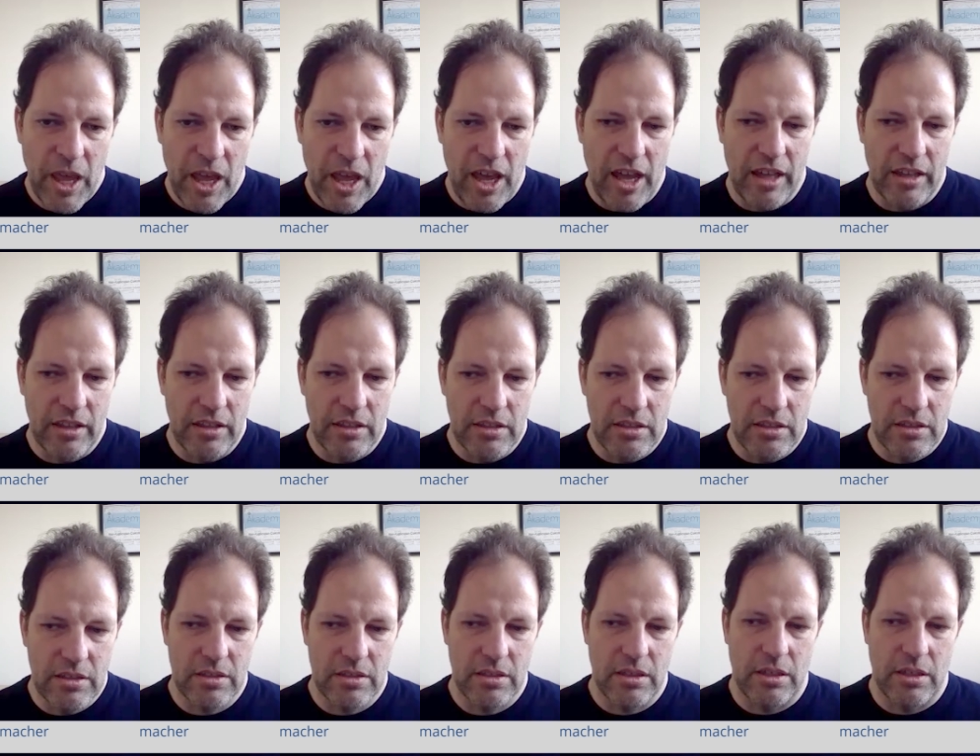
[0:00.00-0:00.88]
And
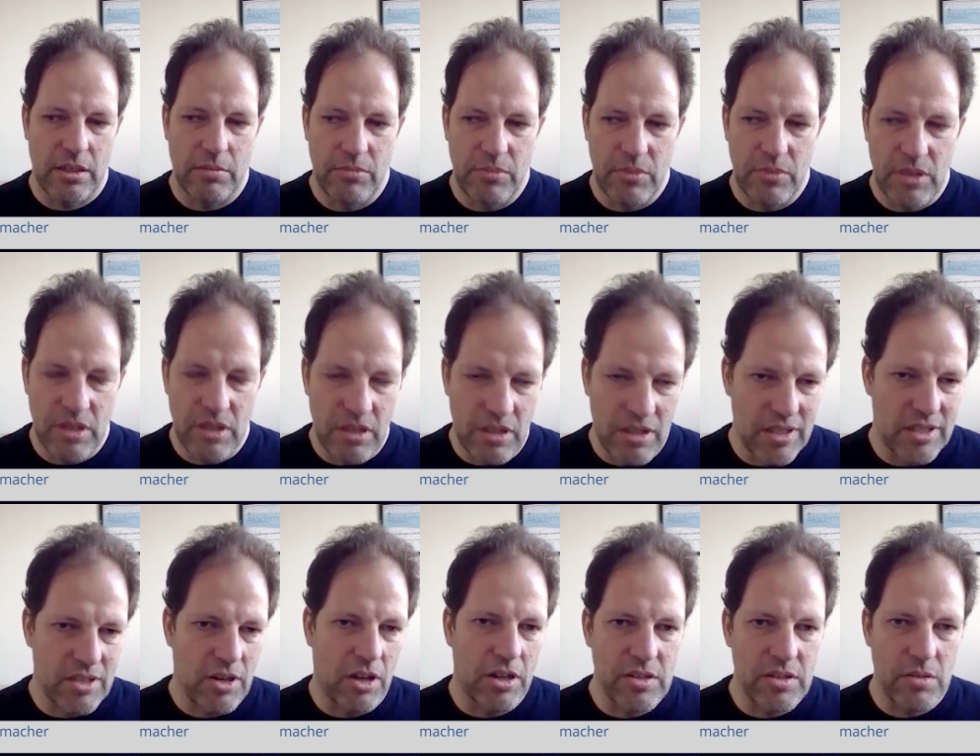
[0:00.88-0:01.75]
um, th
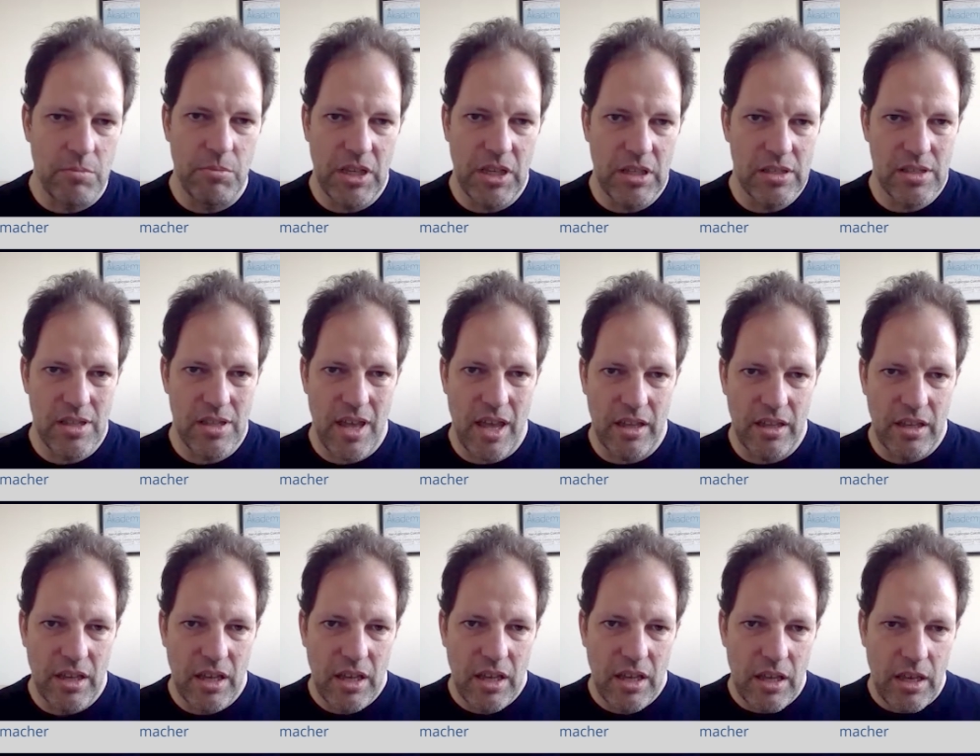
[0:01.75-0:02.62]
this also means that
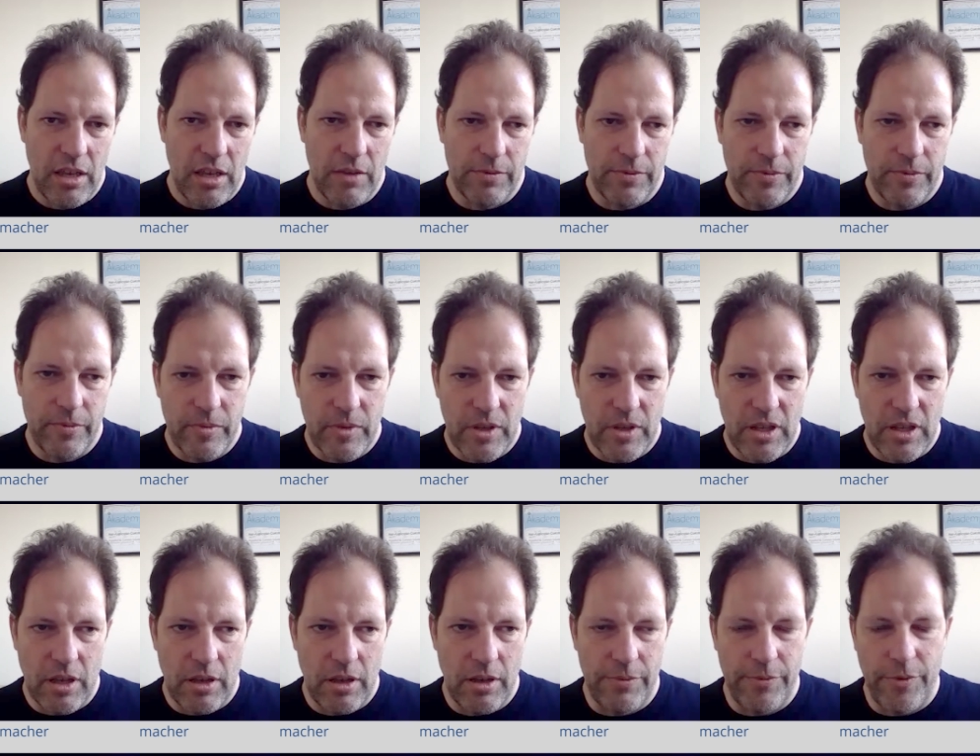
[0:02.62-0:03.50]
if
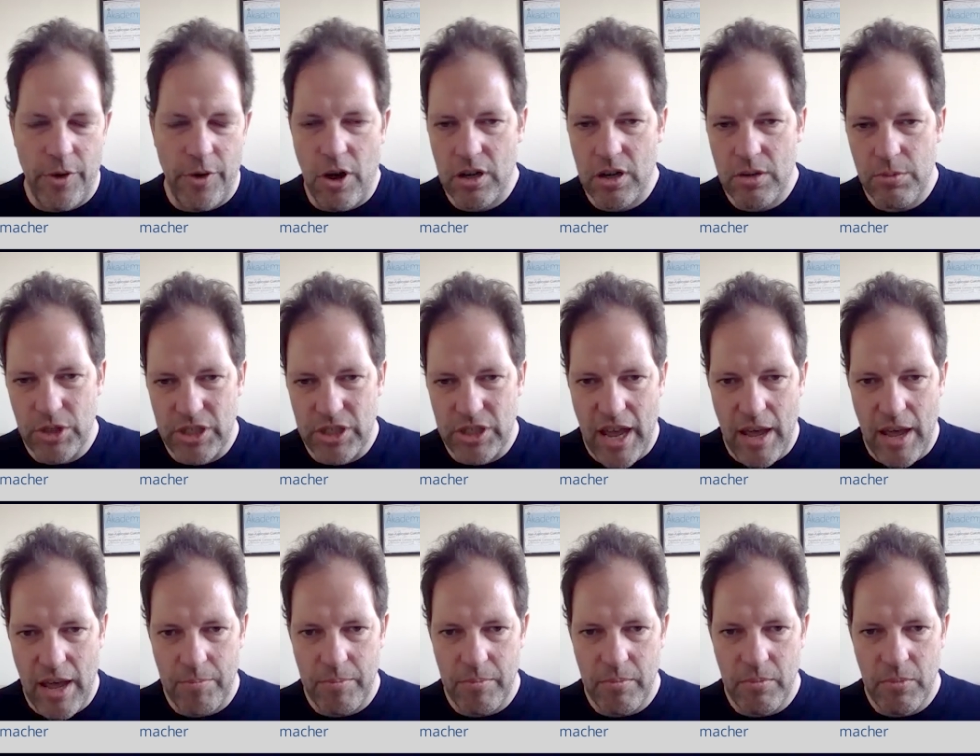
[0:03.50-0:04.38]
uh, a fork would
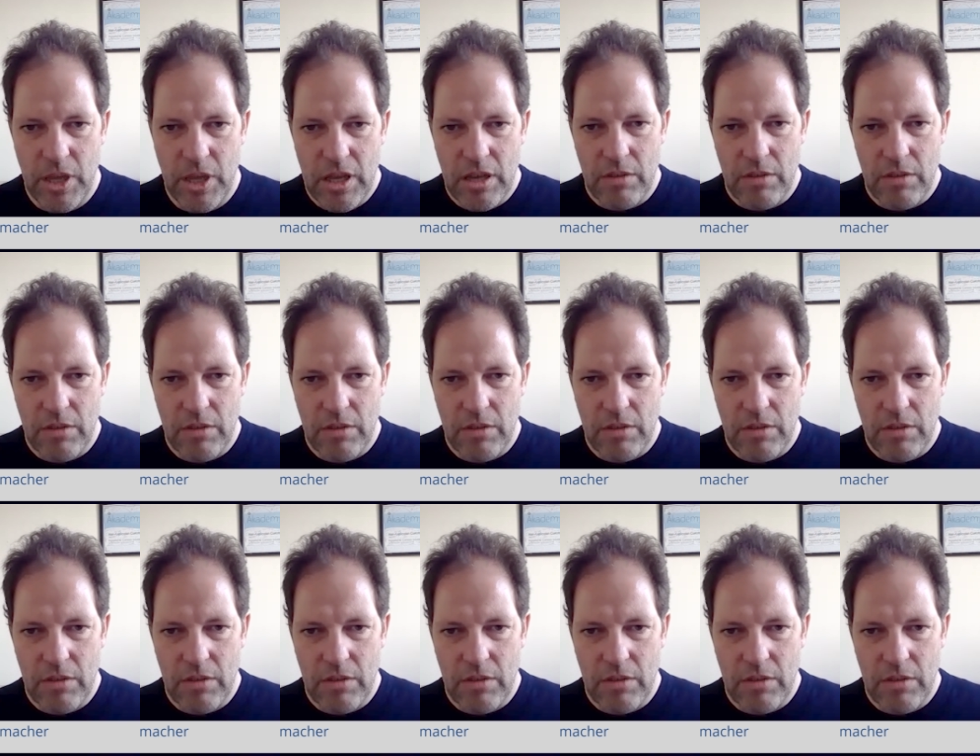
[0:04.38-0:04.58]
happen,